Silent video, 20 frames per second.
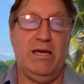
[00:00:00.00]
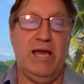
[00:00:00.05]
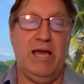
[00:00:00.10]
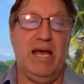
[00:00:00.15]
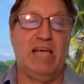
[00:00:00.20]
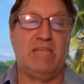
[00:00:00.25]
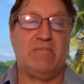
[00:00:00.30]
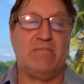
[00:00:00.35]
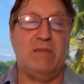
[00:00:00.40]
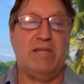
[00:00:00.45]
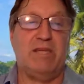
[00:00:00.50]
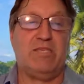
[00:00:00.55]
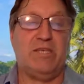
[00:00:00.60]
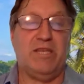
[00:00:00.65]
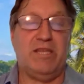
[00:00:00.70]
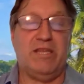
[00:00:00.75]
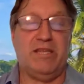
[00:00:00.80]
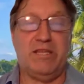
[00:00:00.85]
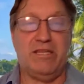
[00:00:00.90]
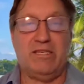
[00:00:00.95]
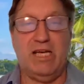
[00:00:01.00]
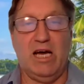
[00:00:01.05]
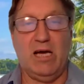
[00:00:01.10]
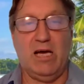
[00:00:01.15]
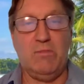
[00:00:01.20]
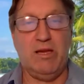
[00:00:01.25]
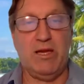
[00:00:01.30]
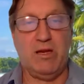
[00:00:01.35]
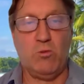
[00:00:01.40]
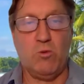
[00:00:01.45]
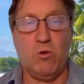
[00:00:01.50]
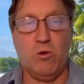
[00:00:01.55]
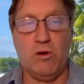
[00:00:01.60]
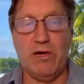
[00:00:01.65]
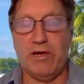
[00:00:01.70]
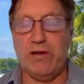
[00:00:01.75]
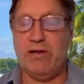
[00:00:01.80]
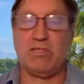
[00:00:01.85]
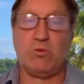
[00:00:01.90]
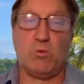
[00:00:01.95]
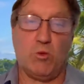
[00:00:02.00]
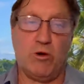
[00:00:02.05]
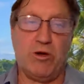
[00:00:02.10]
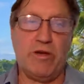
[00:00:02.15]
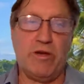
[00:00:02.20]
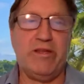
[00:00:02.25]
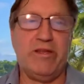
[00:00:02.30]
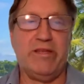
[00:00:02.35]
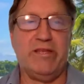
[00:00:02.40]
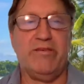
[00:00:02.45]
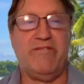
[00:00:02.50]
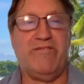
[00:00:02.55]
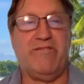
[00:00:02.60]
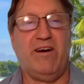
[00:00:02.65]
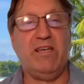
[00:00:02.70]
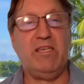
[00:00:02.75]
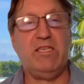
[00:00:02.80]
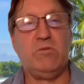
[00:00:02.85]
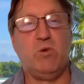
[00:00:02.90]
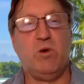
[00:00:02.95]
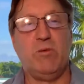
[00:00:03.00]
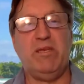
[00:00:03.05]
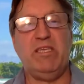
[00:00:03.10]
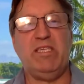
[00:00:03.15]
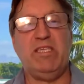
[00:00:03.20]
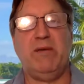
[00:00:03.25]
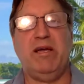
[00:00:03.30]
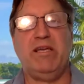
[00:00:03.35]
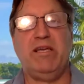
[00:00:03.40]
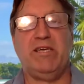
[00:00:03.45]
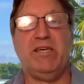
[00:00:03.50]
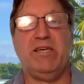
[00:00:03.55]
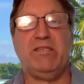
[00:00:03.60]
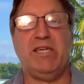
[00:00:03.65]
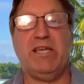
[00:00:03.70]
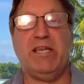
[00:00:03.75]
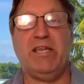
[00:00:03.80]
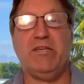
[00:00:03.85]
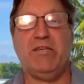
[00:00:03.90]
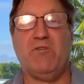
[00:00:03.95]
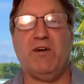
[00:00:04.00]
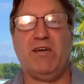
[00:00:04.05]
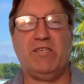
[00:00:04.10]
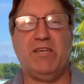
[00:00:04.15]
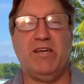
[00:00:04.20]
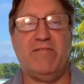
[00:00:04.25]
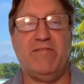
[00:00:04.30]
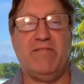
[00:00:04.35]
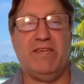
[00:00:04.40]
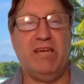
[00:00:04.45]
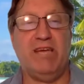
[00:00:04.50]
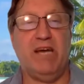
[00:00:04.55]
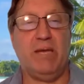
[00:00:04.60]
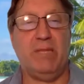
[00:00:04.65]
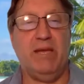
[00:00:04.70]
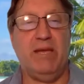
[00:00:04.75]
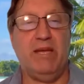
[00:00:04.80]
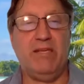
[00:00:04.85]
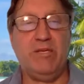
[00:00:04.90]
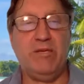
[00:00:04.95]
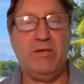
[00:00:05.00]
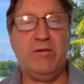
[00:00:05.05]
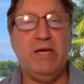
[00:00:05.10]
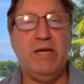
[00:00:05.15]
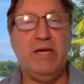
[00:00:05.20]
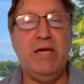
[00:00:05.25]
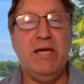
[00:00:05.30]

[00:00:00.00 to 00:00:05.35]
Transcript: As mentioned in the town meeting warrant, or as worded, the funds would be spent under the direction of the town manager,